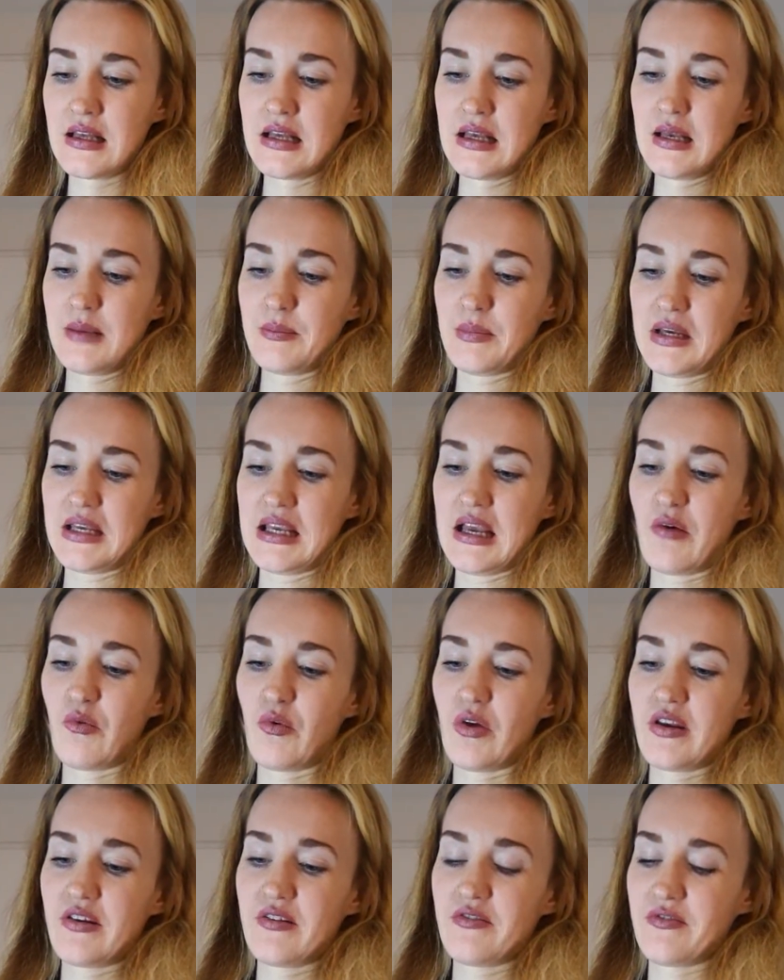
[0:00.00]
But yeah, I want
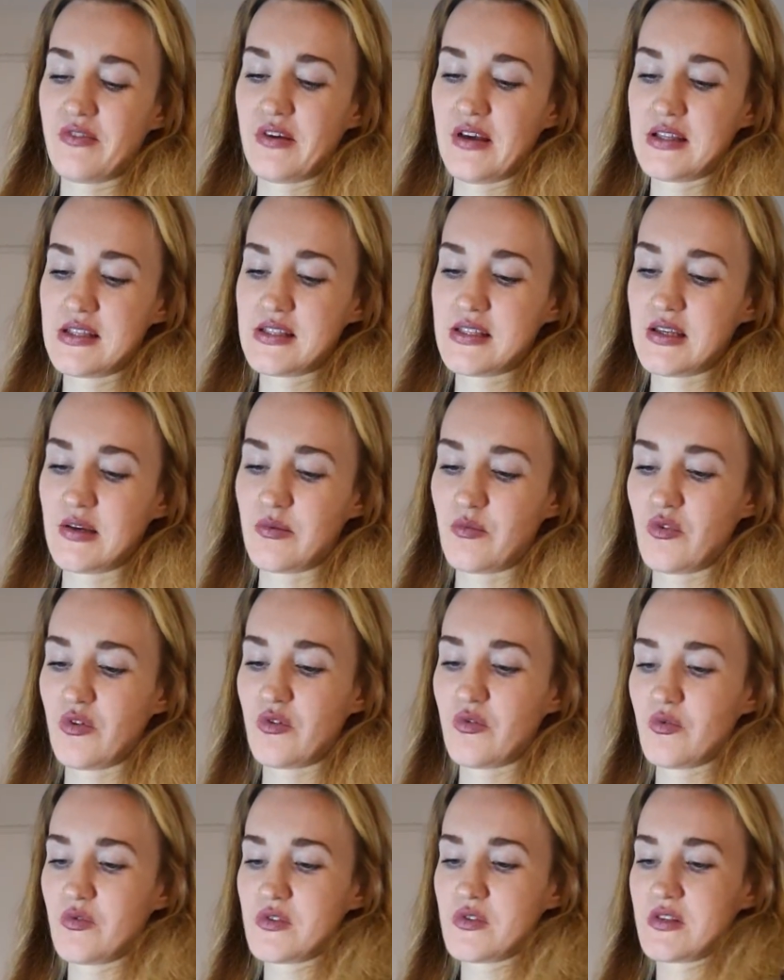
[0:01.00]
to find someone
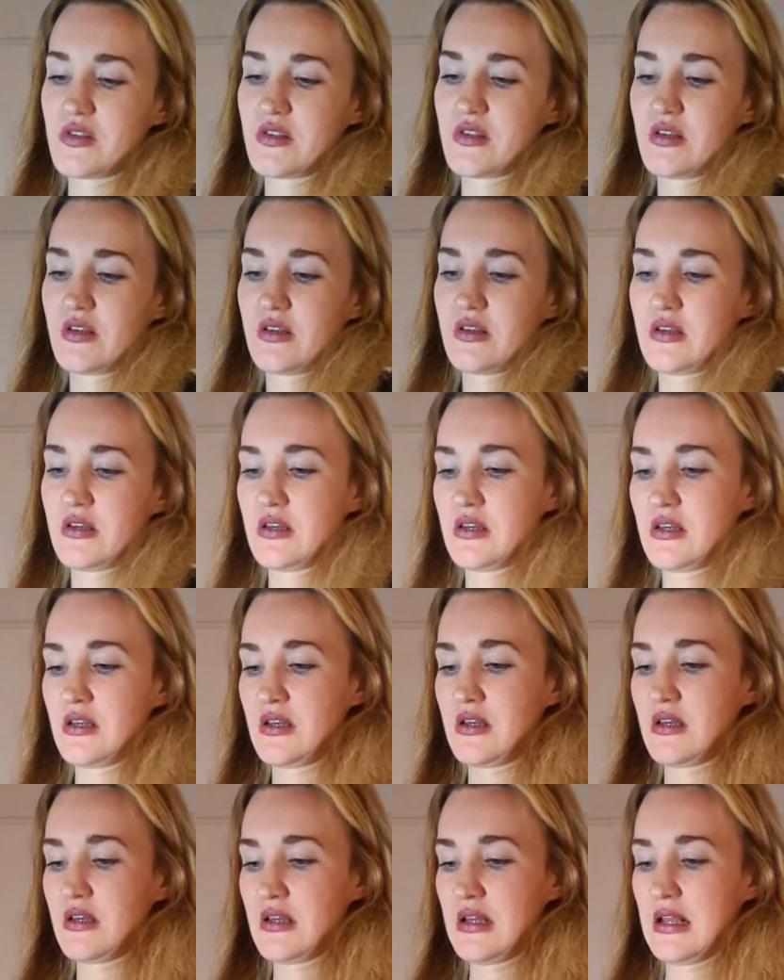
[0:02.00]
who's
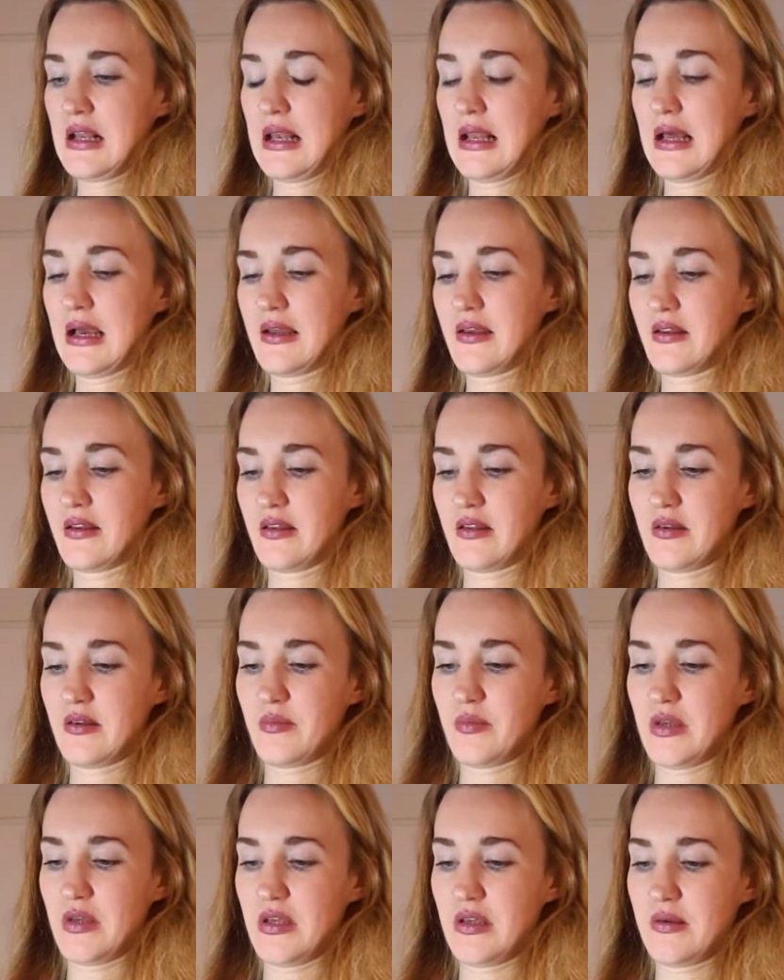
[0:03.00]
lighter than
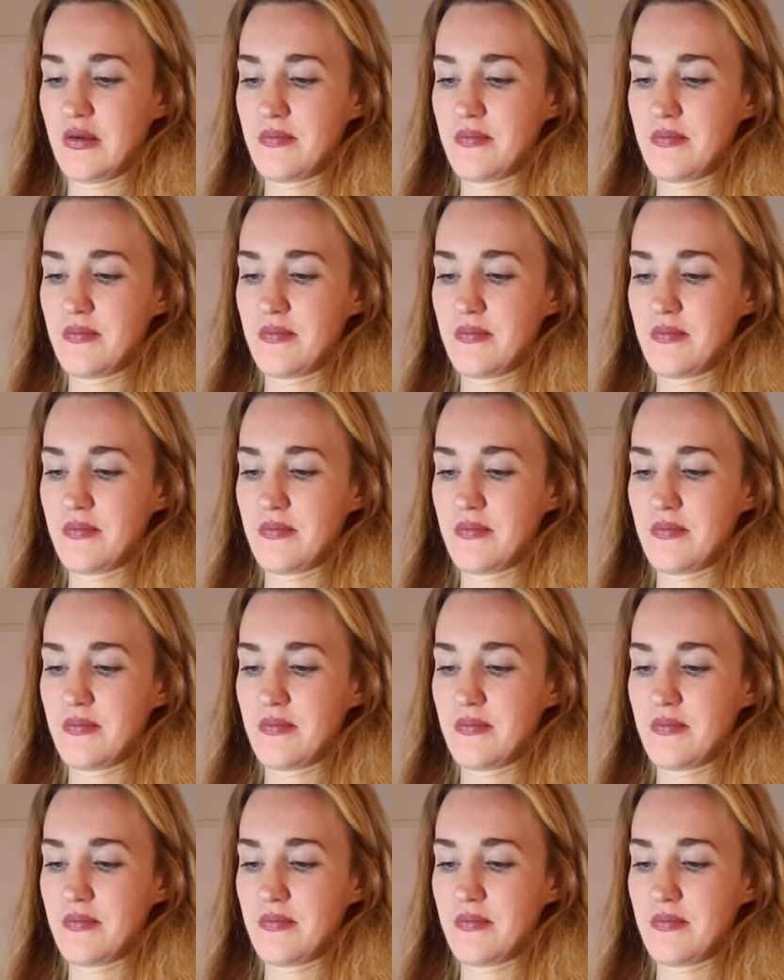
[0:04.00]
me.